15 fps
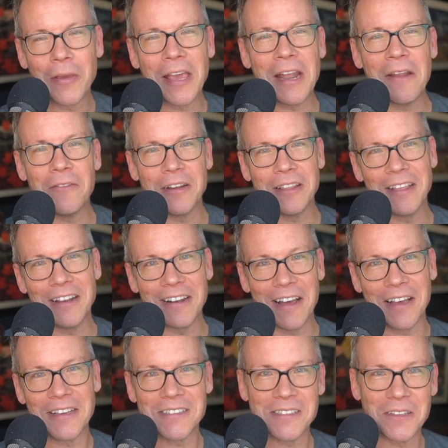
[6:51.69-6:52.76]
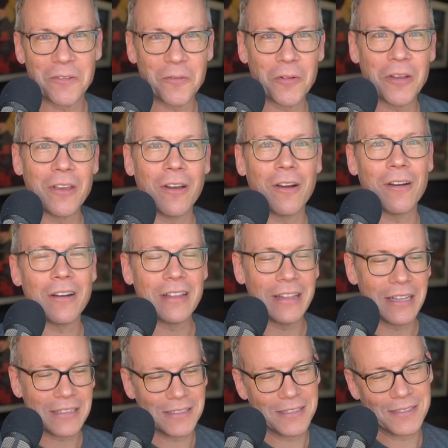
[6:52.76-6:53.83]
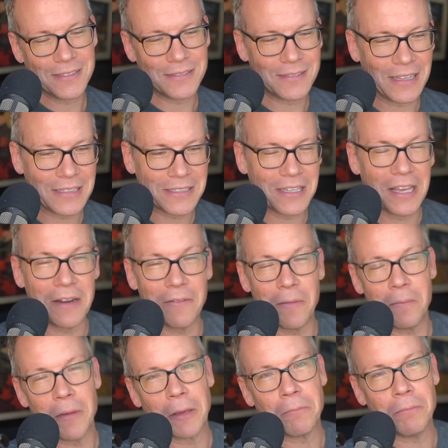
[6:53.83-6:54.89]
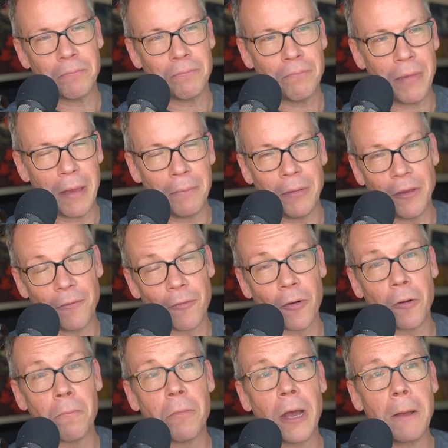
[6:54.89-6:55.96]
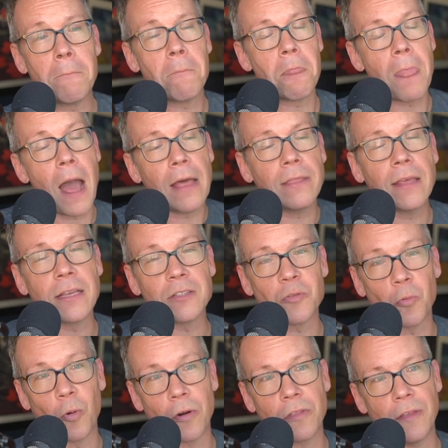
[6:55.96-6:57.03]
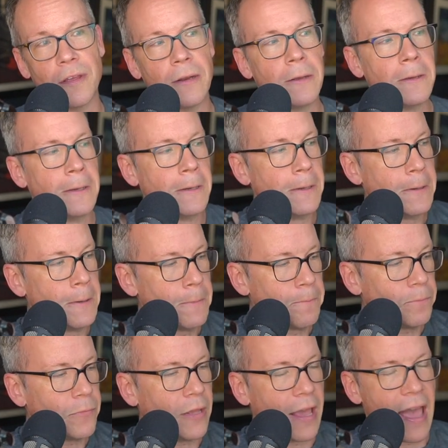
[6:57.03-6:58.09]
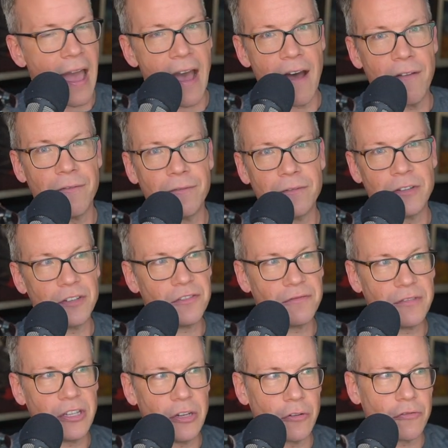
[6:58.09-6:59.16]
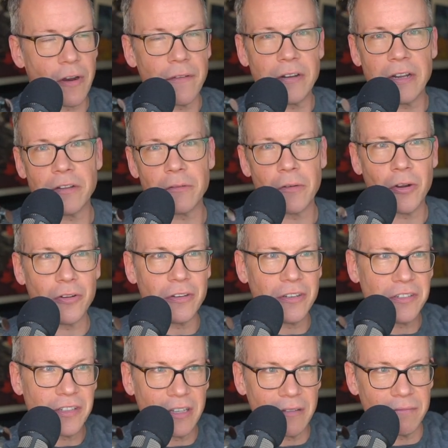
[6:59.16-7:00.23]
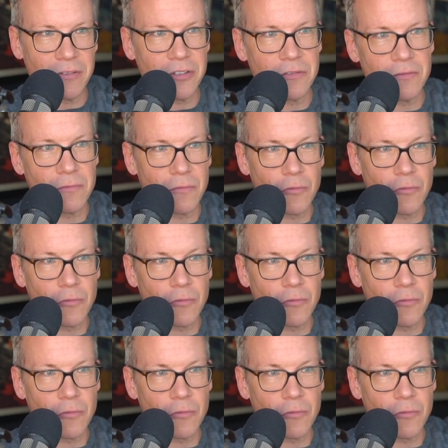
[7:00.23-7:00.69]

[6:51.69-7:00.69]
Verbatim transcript: we can't have anything nice in the front yard, and that's that's kind of a big pet peeve for her. But I think it's worth it to have just you know driving down the road and you see just